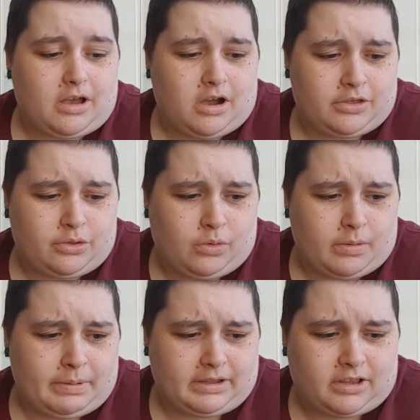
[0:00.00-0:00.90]
I thought I
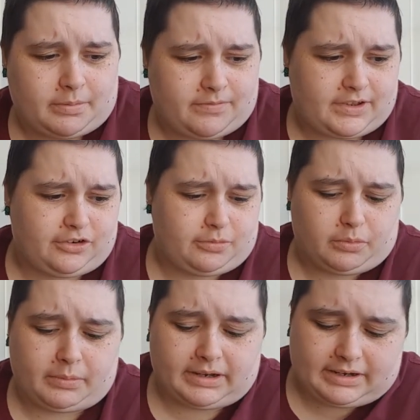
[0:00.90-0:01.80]
picked up a vegetable
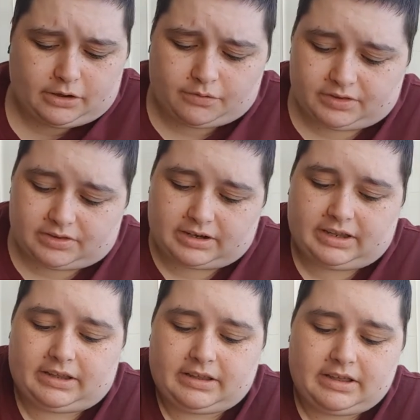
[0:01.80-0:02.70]
medley.
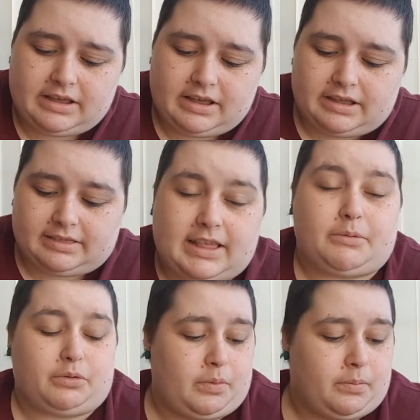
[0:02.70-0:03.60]
Obviously, that
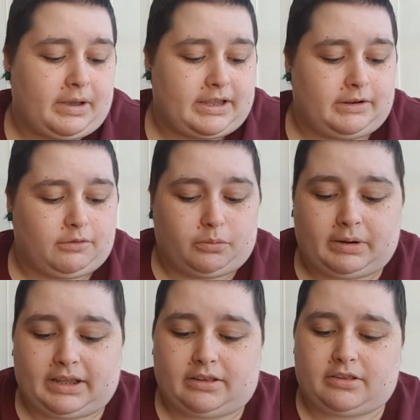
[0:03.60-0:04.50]
was put back in the wrong
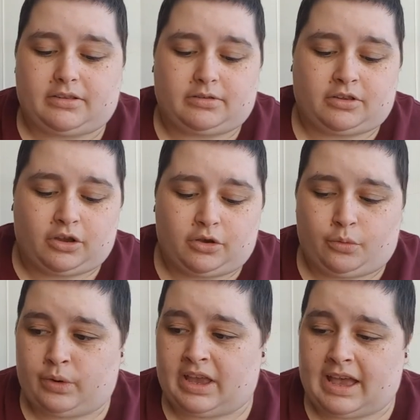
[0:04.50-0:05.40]
place. So
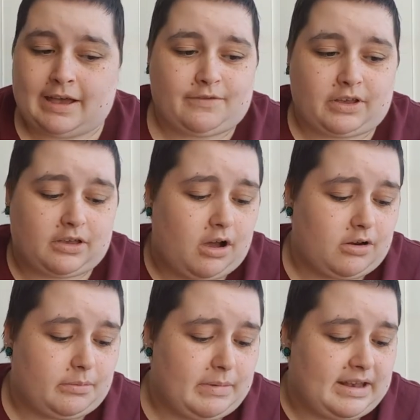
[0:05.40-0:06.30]
we have a
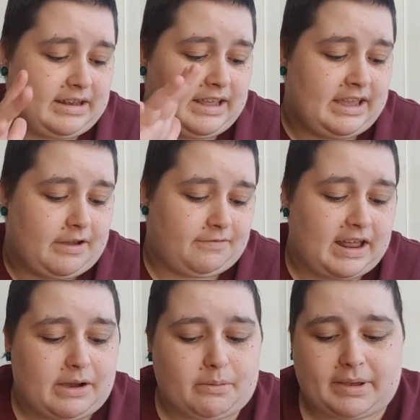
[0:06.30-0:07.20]
garden medley, a
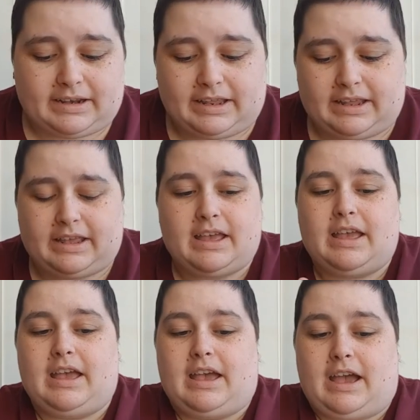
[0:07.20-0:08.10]
flower medley,
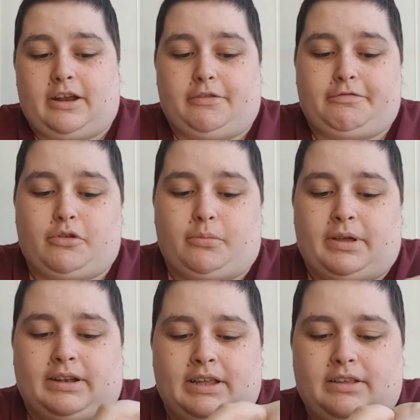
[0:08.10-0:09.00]
and a fruit
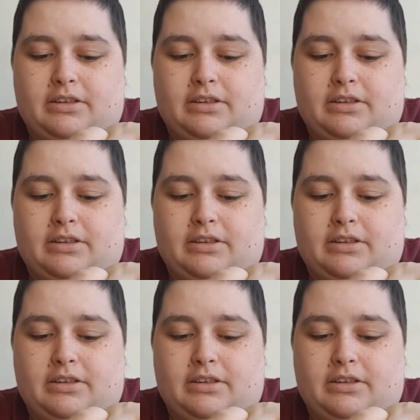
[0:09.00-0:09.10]
medley.